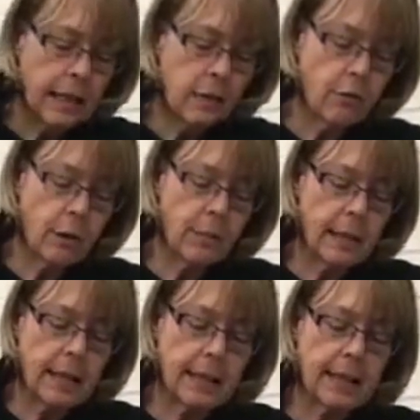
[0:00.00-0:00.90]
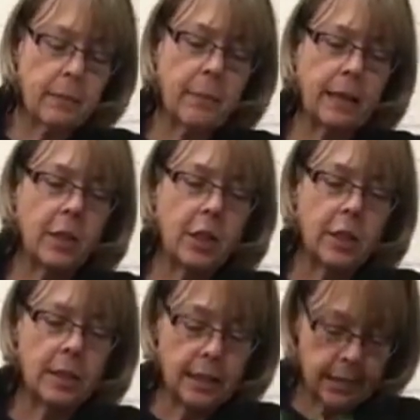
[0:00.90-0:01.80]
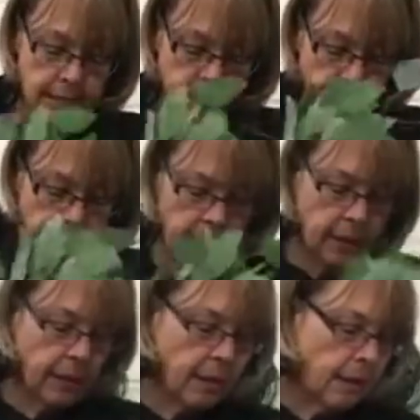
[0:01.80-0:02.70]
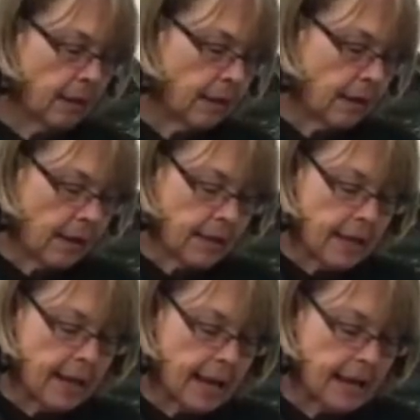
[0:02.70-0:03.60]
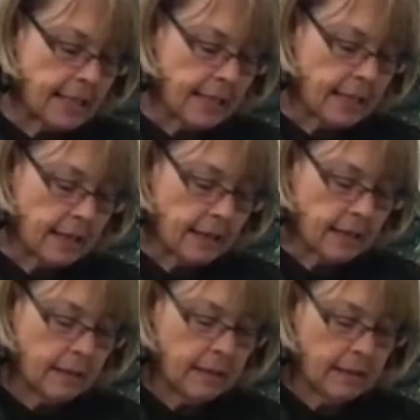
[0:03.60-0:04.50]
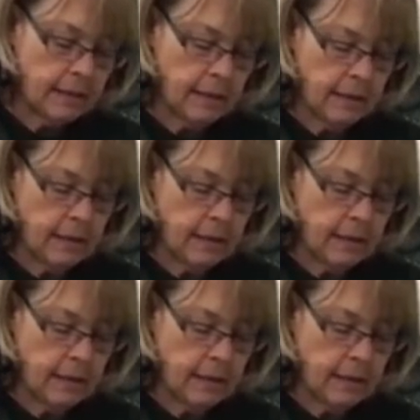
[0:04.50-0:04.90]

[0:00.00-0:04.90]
And I group it in little bunches and then add it